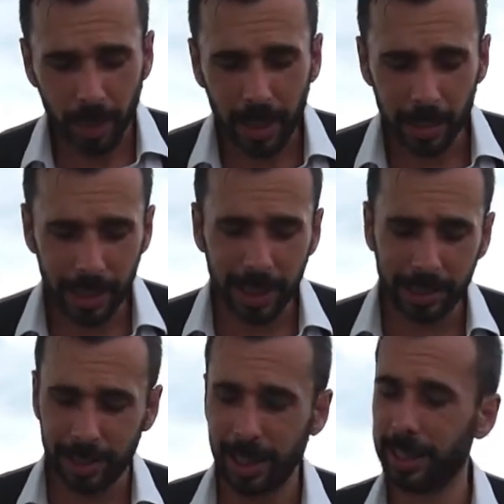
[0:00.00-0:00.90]

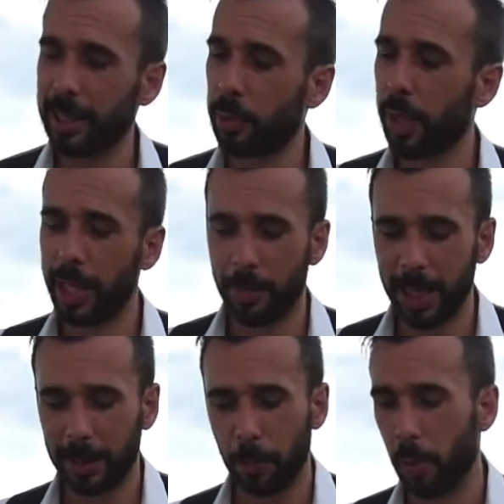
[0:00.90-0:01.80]
This is incredibly
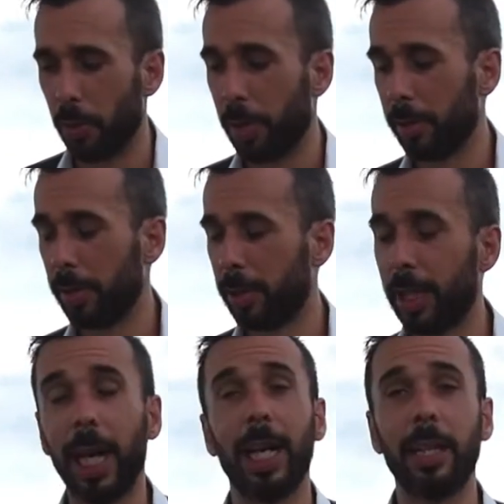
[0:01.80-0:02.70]
small
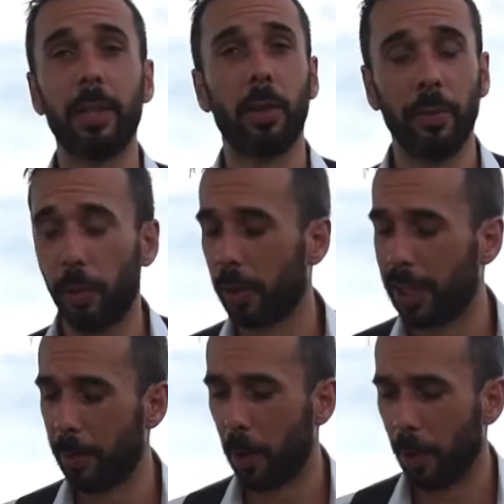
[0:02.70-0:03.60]
and
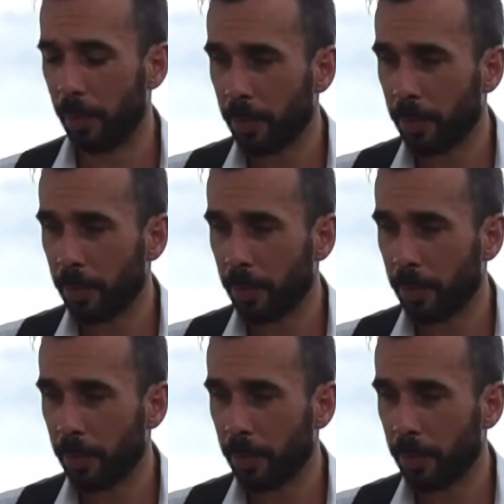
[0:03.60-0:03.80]
comfortable.